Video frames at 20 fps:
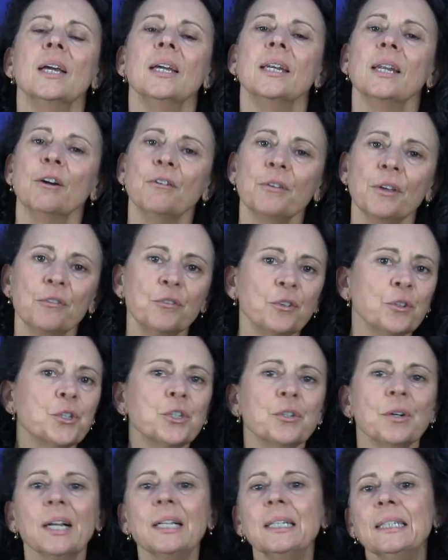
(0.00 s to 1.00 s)
Now, if you're
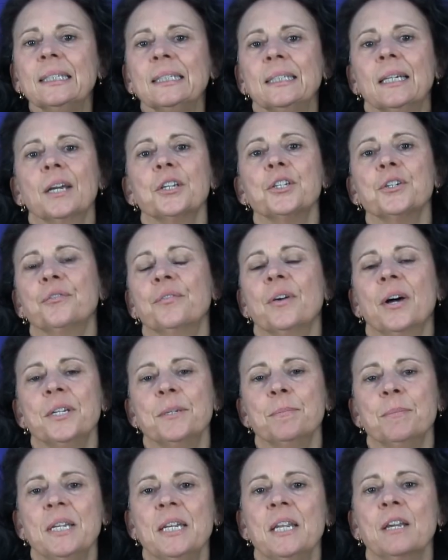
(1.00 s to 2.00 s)
struggling to
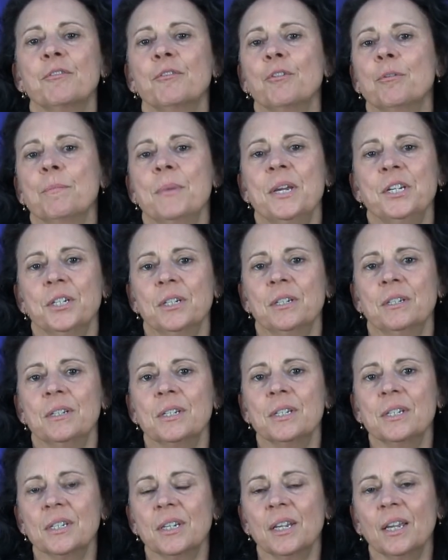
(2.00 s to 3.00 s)
find meaningful
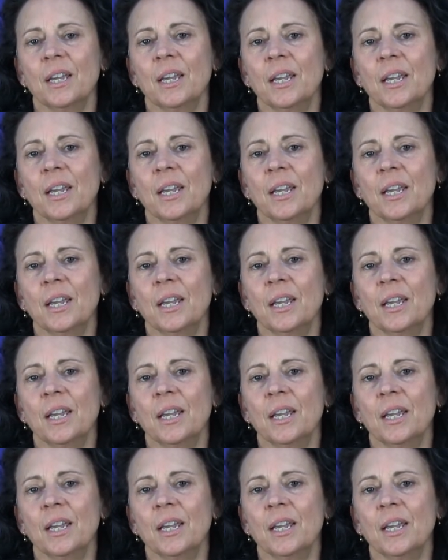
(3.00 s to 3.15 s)
measures